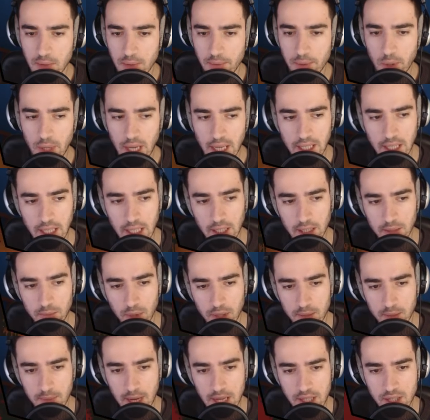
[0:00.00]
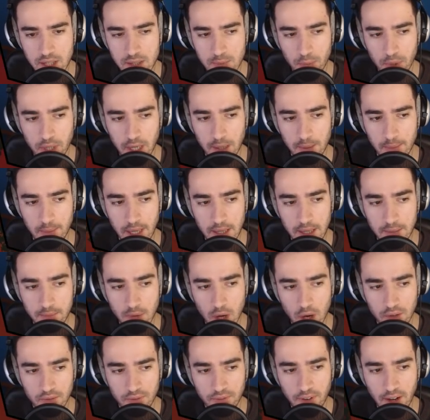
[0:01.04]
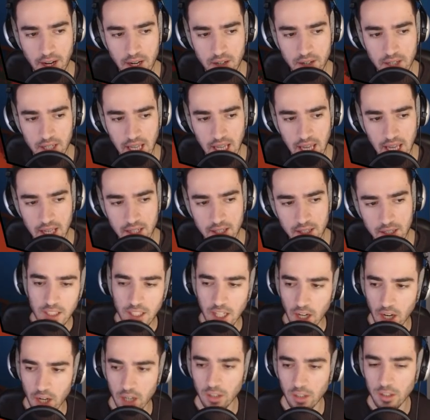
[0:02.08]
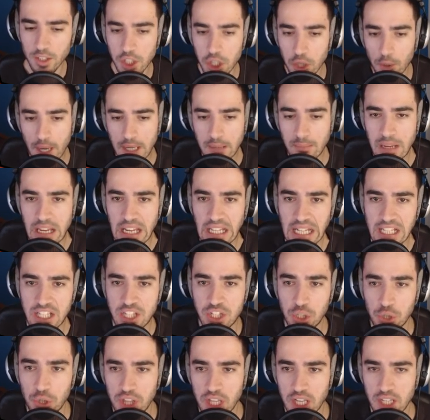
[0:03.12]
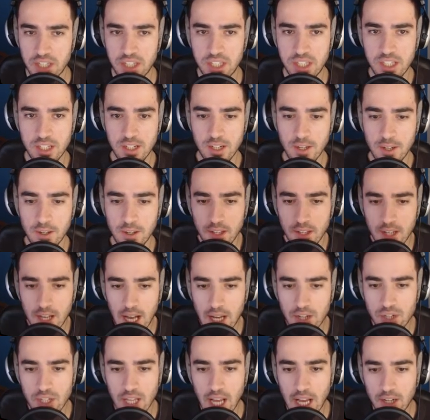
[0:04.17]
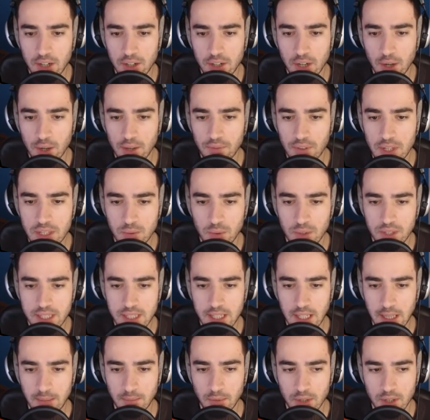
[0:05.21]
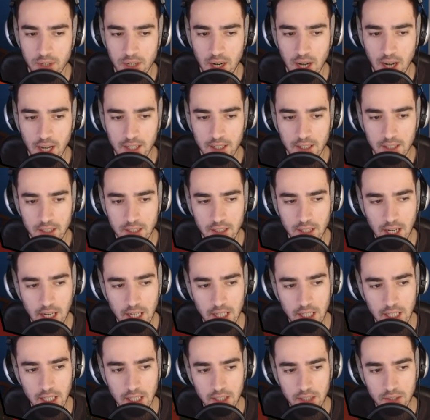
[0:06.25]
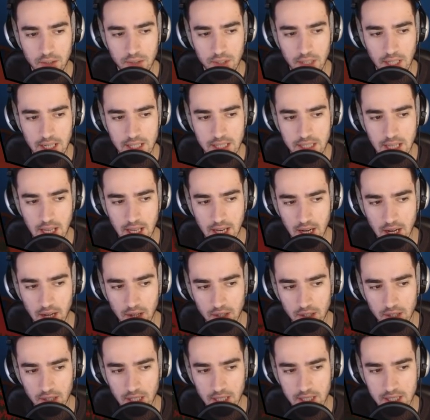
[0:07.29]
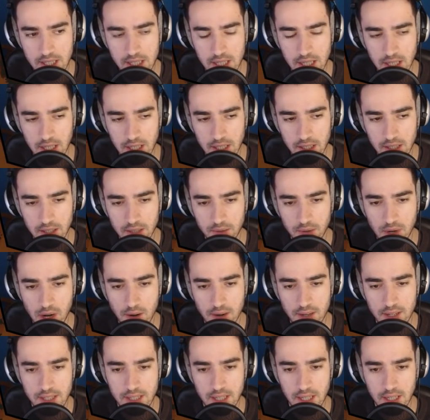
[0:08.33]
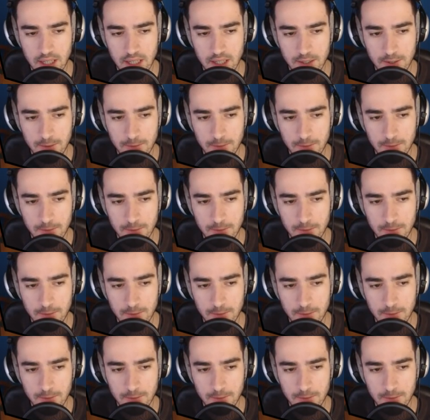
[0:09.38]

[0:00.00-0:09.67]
Maybe you can kill him with the matches, putting him on fire again. Girl, you and me, let's do this. Actually, I don't know if this will stun him or not. I need to test that out. Let's see. Where is he?